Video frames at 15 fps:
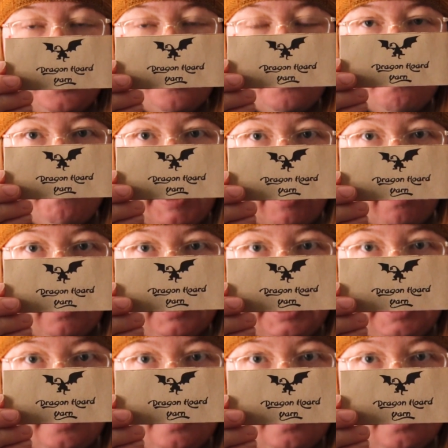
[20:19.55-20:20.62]
year's
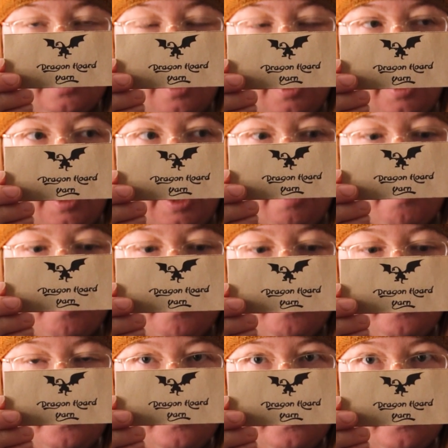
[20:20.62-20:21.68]
Maryland
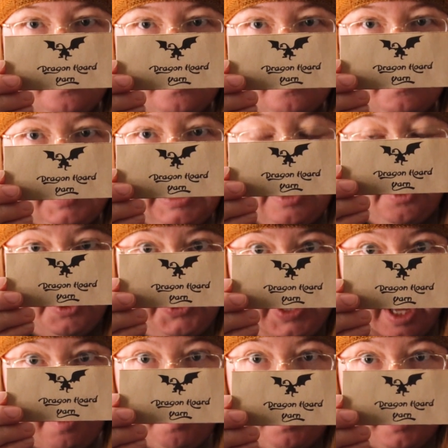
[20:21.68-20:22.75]
Needles
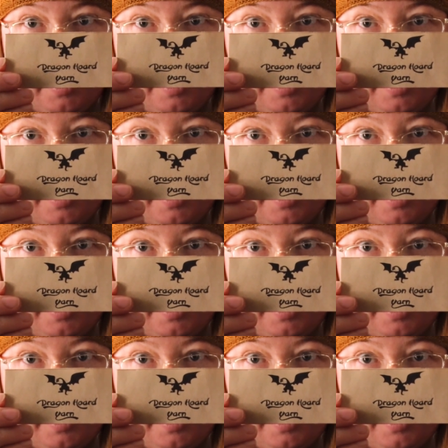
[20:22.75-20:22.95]
Up.